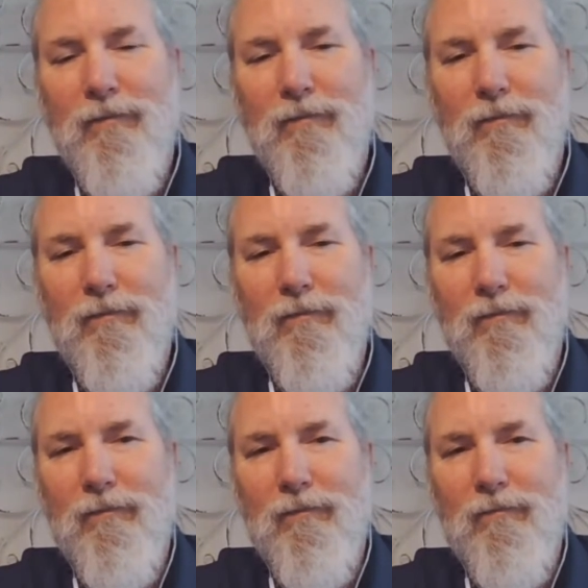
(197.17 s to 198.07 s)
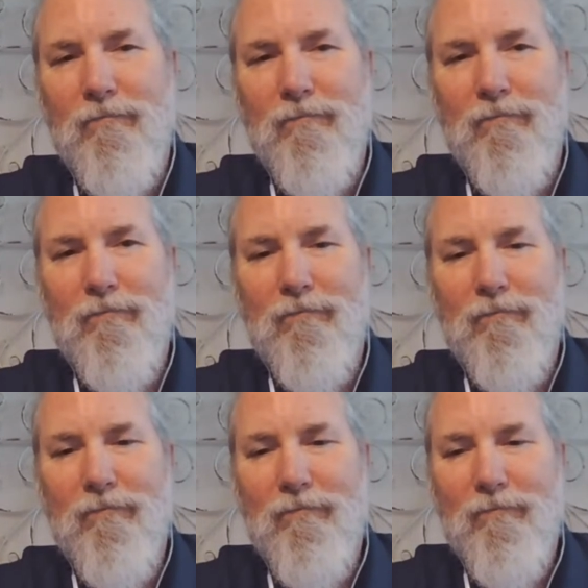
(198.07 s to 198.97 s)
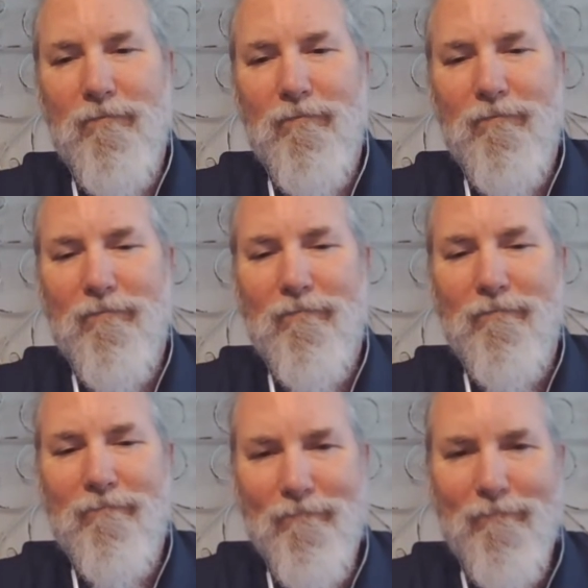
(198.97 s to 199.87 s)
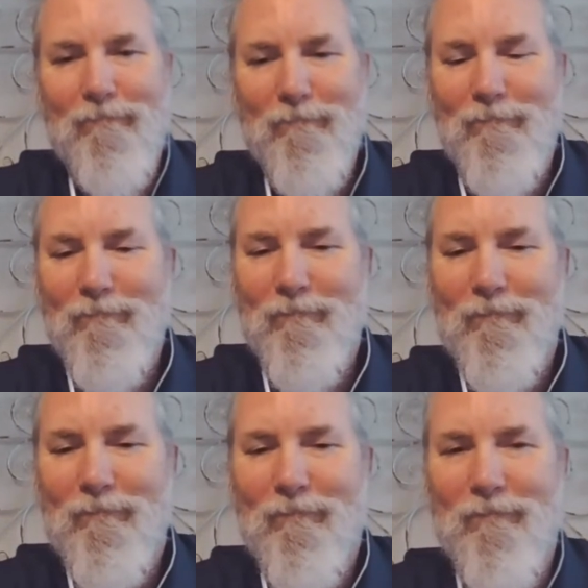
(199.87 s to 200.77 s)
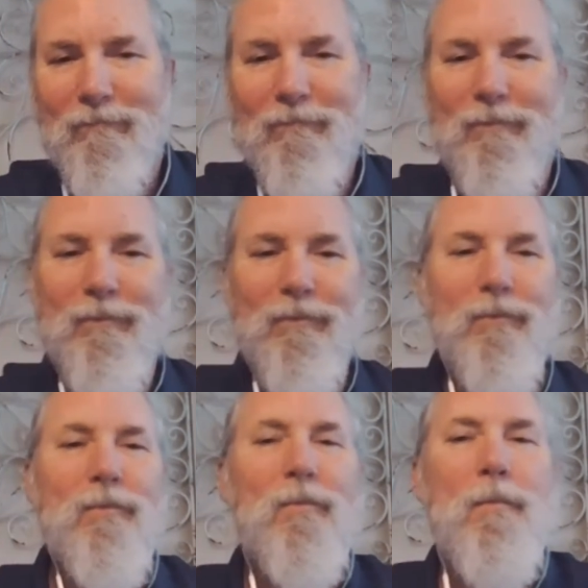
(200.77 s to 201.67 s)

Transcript: No words are spoken by the person on screen.